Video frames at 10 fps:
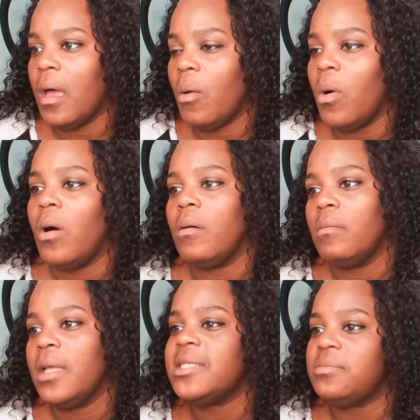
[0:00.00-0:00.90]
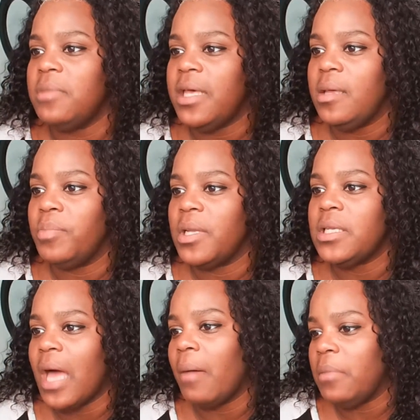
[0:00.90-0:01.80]
Well, it's me, but
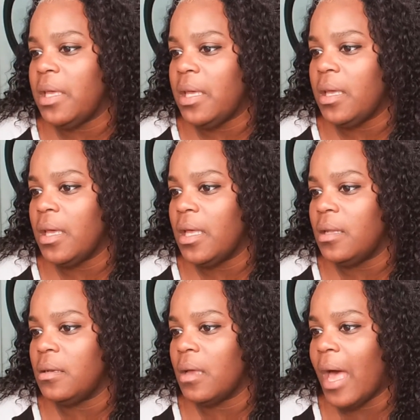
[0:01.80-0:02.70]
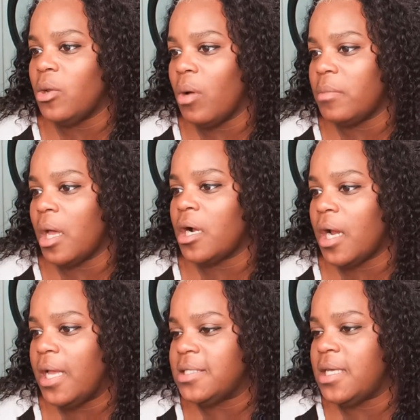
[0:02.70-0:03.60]
not me. And I know I'm not
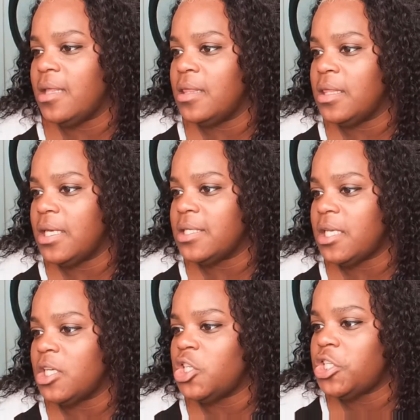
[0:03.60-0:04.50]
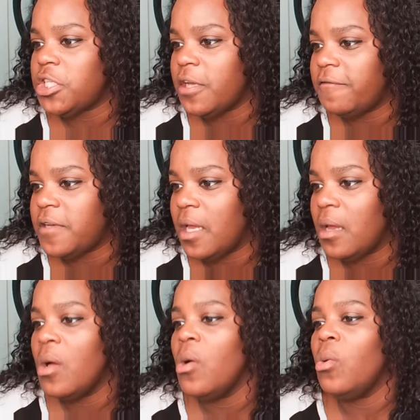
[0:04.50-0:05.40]
crazy. This is shifted,
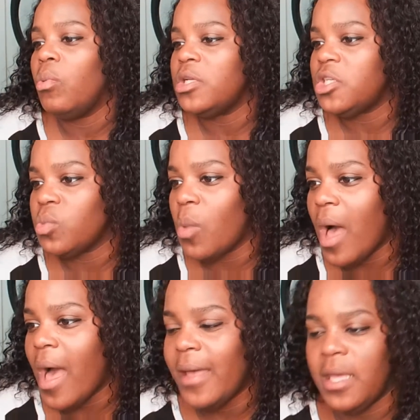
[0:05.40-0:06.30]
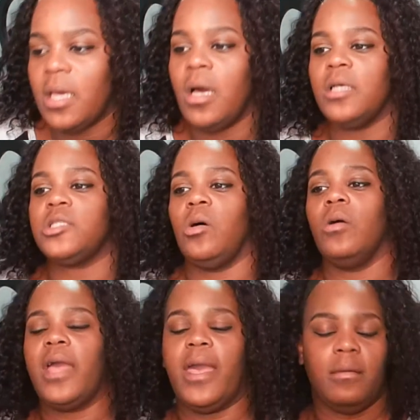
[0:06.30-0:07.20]
which is why it cut. So,
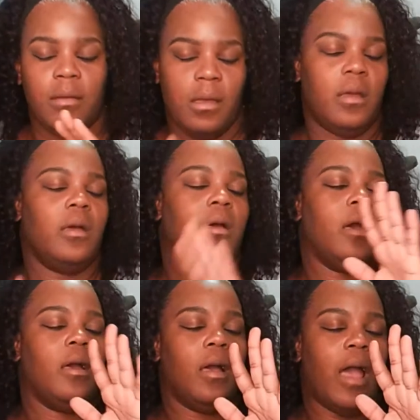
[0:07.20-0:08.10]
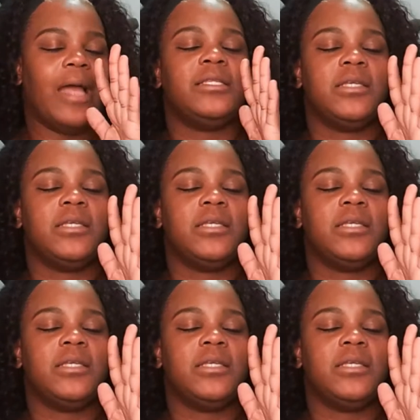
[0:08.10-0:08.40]
okay, I